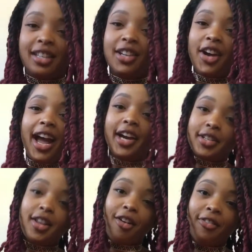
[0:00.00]
Your higher
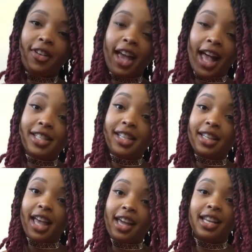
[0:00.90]
self has
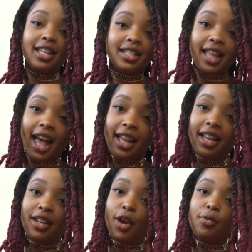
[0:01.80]
done that, is that,
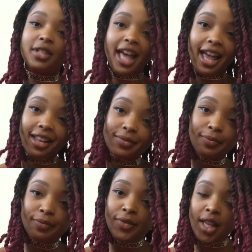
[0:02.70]
knows that.
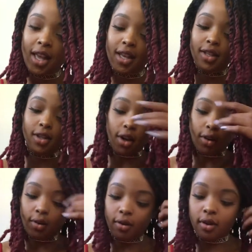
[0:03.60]

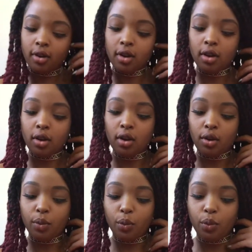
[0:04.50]
So
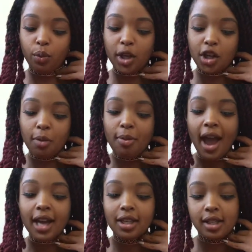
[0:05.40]
when you're
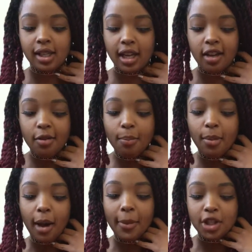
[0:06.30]
practicing
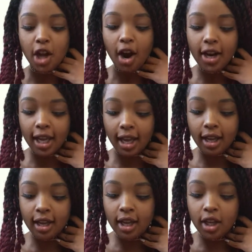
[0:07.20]
brahmacharya,
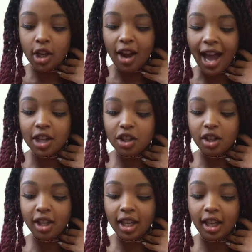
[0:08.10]
you're
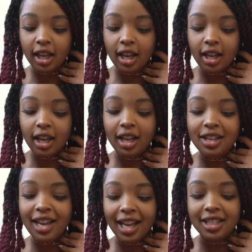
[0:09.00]
actually
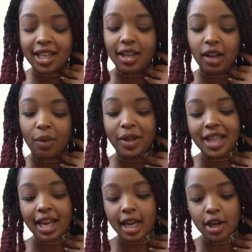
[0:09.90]
connecting with
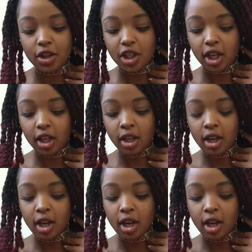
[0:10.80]
that energy.